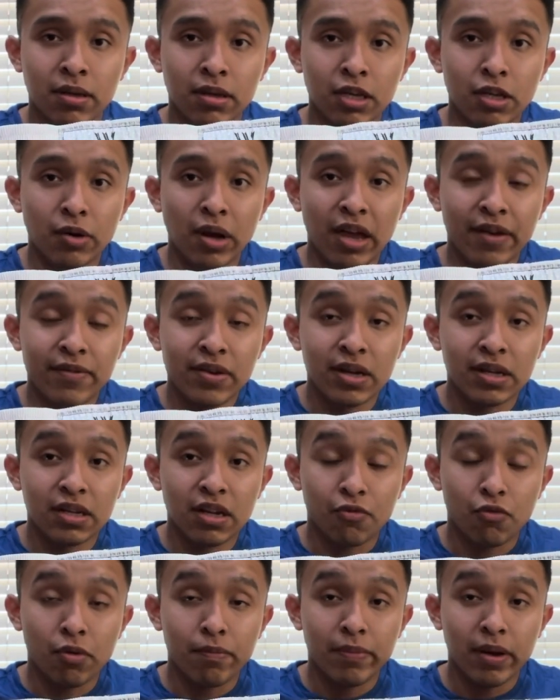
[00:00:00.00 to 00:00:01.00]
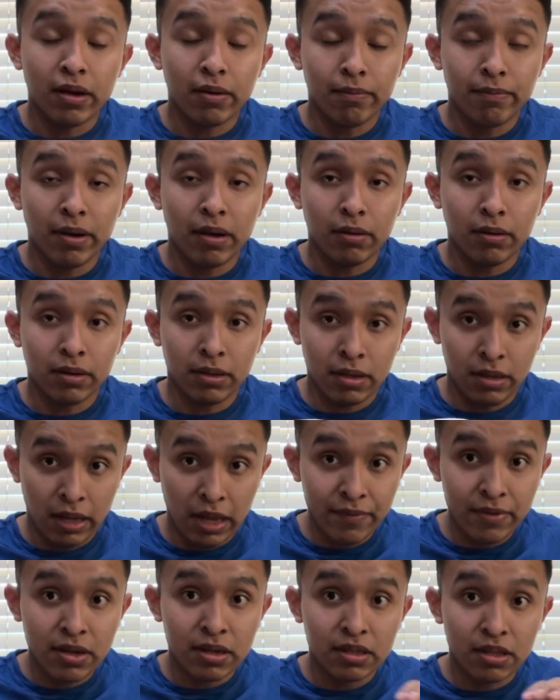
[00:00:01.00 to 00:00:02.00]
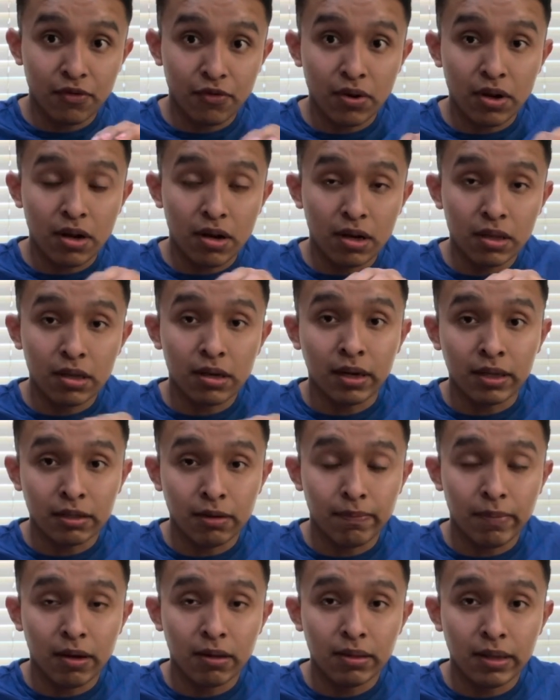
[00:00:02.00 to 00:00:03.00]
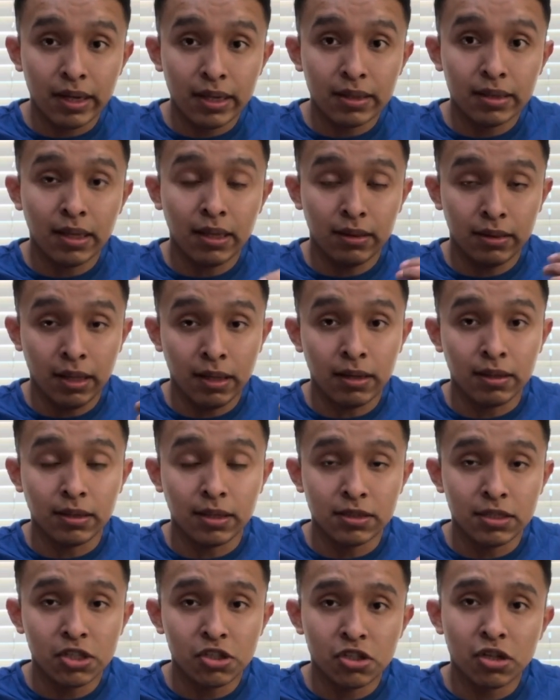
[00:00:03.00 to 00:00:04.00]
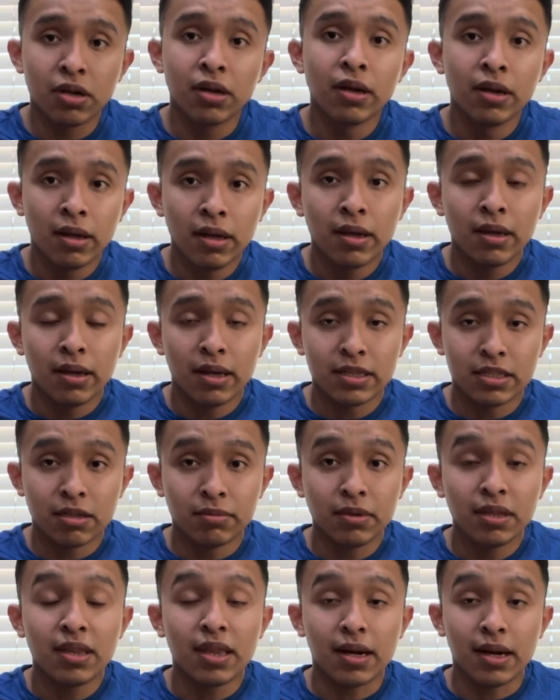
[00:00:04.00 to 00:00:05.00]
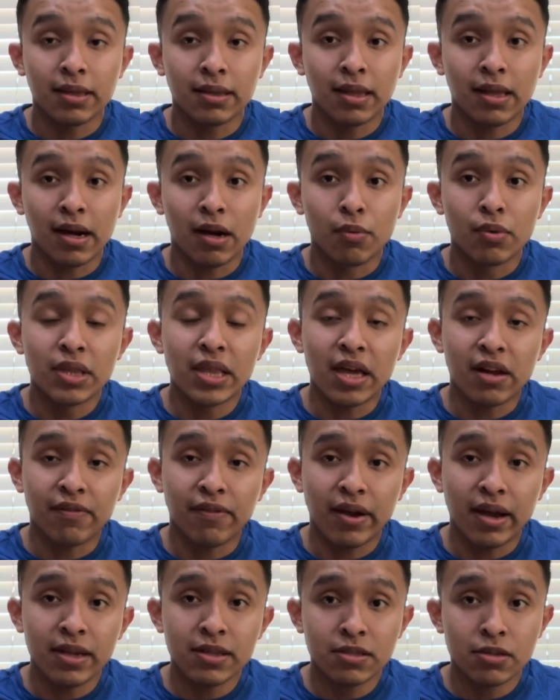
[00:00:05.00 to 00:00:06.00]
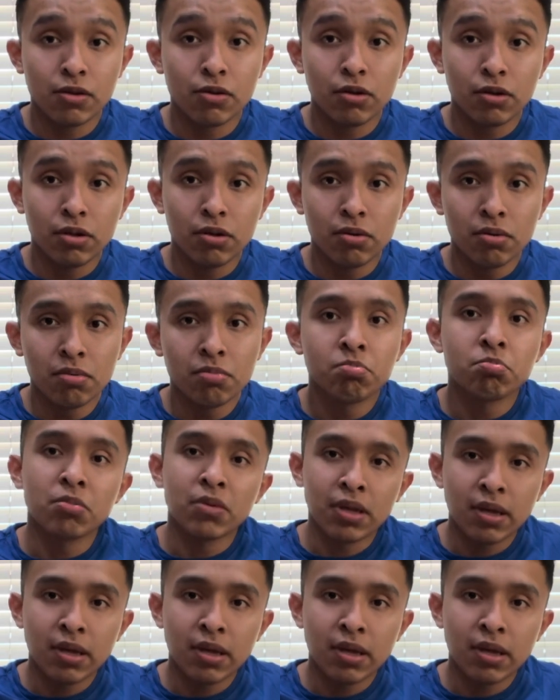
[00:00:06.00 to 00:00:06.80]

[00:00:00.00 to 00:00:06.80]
Having a different belt, having a different color on the belt line than on the t-shirt is something that I really advise you to do.